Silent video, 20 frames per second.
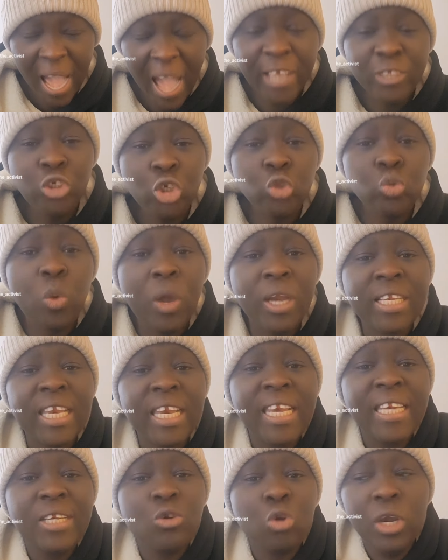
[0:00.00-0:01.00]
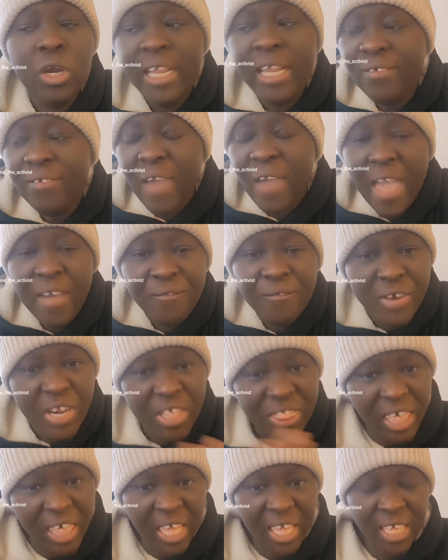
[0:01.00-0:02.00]
I just want to leave
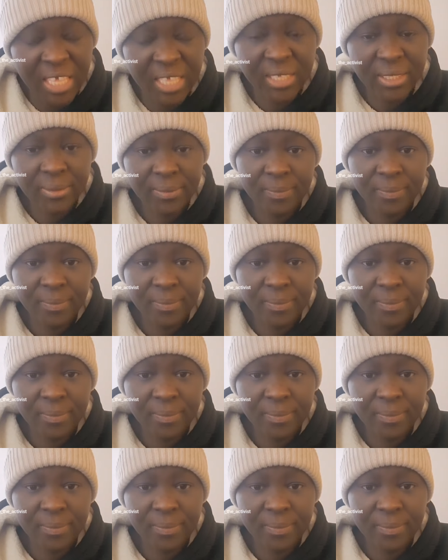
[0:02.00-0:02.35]
everything.